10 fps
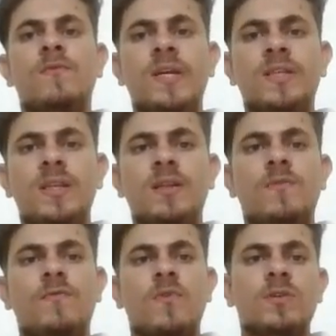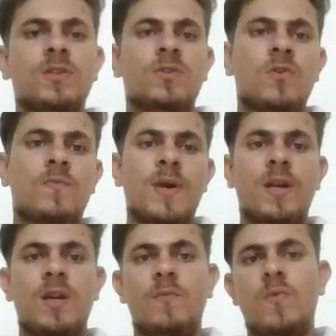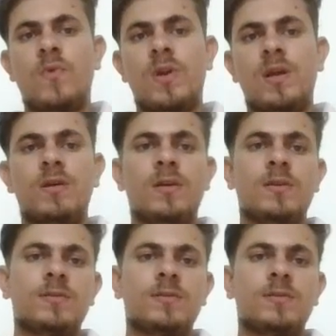featuring the voices of Mandy Murray,